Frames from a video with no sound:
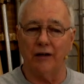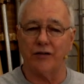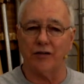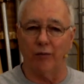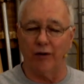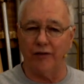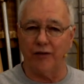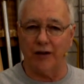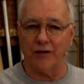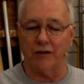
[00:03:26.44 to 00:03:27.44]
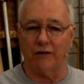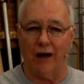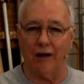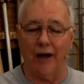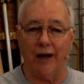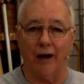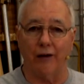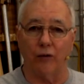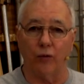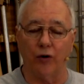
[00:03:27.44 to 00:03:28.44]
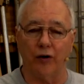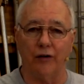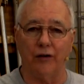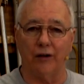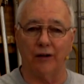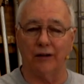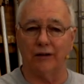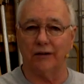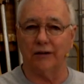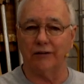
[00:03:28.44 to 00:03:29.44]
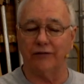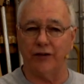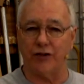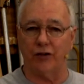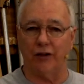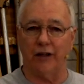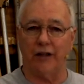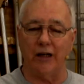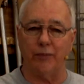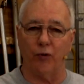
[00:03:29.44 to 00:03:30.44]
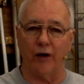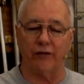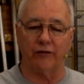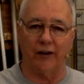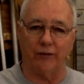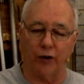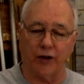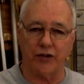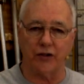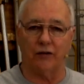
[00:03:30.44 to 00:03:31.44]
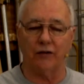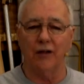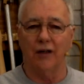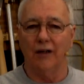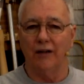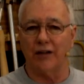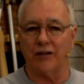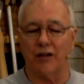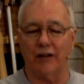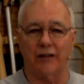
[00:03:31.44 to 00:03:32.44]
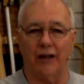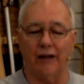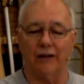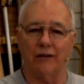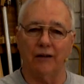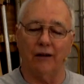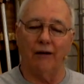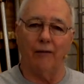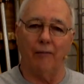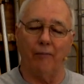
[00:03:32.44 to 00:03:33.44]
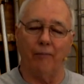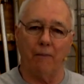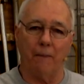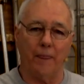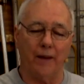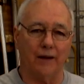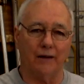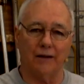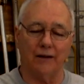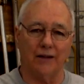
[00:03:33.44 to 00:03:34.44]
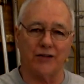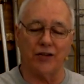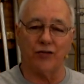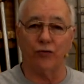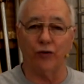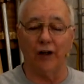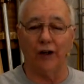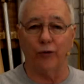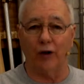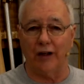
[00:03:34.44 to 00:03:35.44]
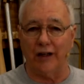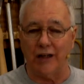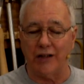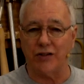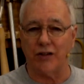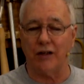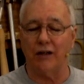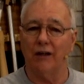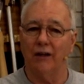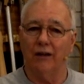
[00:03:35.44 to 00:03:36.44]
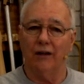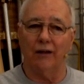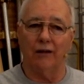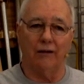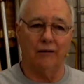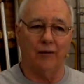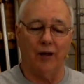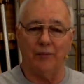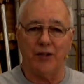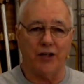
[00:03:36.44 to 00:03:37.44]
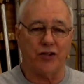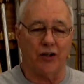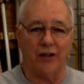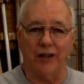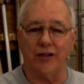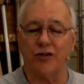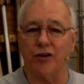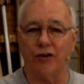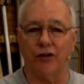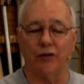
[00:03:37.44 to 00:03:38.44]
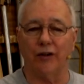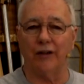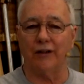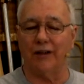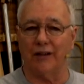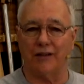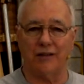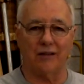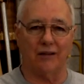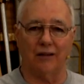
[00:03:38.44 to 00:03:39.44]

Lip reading: some of the things of how to hang on the wood efficiently, keep away from vibration, things like that. This is really, really easy. I'm teaching kids to do it. It's